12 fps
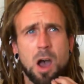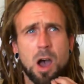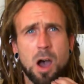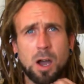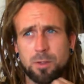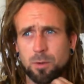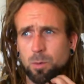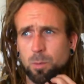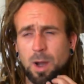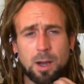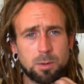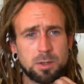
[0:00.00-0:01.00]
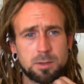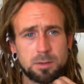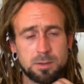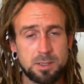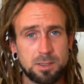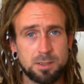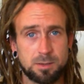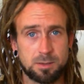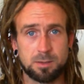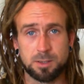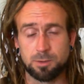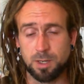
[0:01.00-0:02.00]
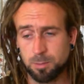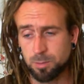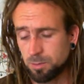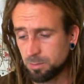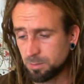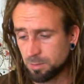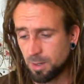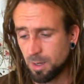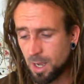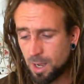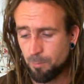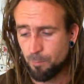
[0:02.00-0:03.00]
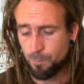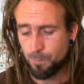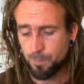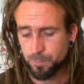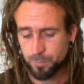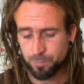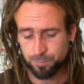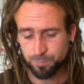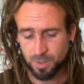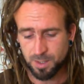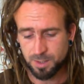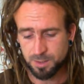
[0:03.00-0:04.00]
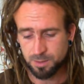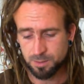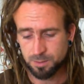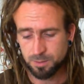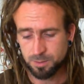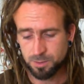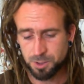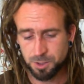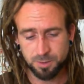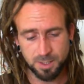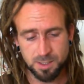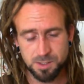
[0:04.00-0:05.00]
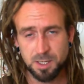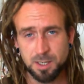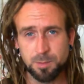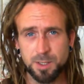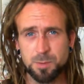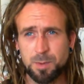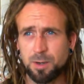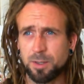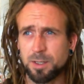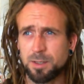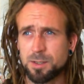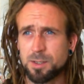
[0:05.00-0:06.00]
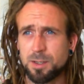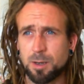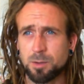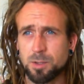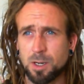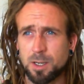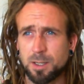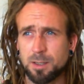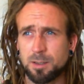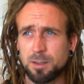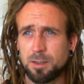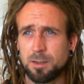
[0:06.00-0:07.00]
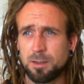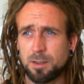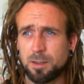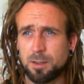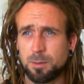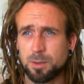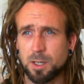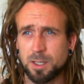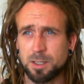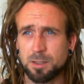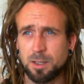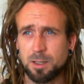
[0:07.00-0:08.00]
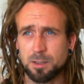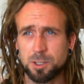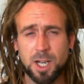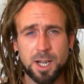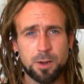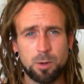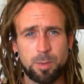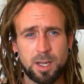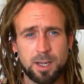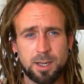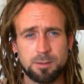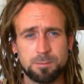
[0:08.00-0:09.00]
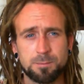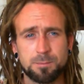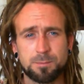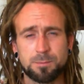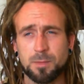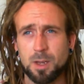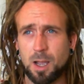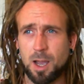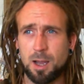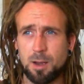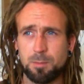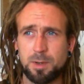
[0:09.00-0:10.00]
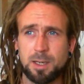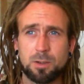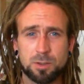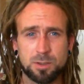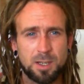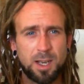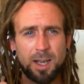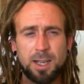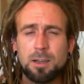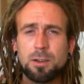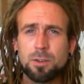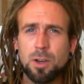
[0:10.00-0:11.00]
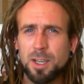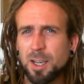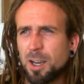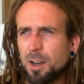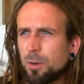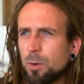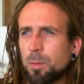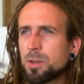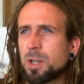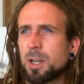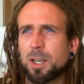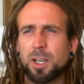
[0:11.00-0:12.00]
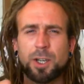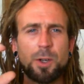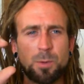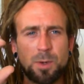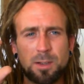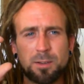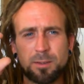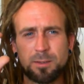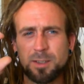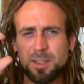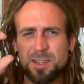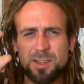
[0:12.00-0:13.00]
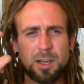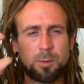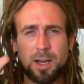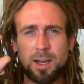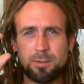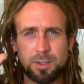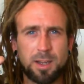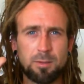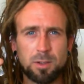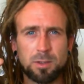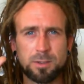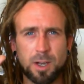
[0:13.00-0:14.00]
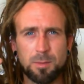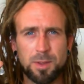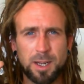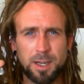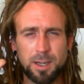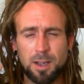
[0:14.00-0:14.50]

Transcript: I thought, wow, this is incredible. And then during that same experience, it was like a little shadow being. It looked like almost like a cute little silhouette of a devil type thing,